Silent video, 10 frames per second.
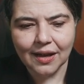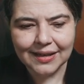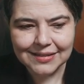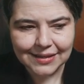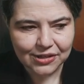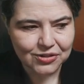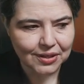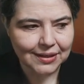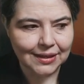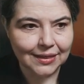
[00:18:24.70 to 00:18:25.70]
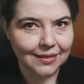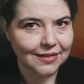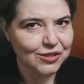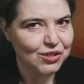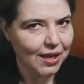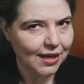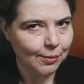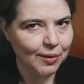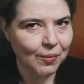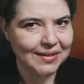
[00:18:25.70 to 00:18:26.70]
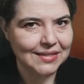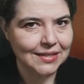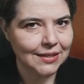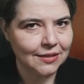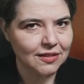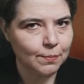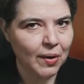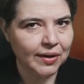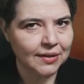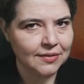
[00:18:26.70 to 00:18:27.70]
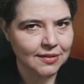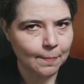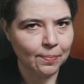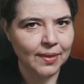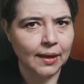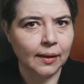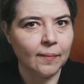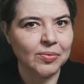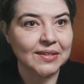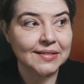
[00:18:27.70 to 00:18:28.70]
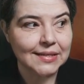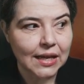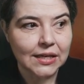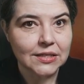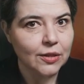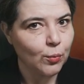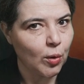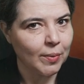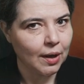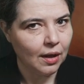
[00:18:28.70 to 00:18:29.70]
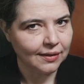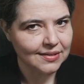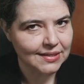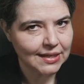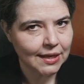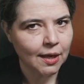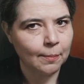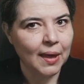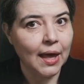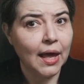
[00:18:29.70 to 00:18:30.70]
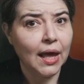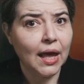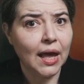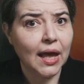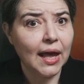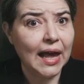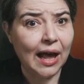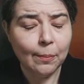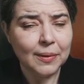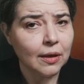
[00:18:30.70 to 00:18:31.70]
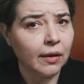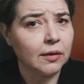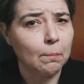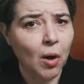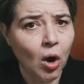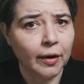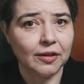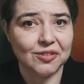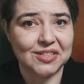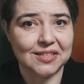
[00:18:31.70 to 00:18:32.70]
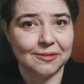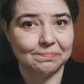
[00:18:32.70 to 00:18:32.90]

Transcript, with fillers: Essentially, the JWST spotted something the size of the Roman Colosseum out beyond Mars.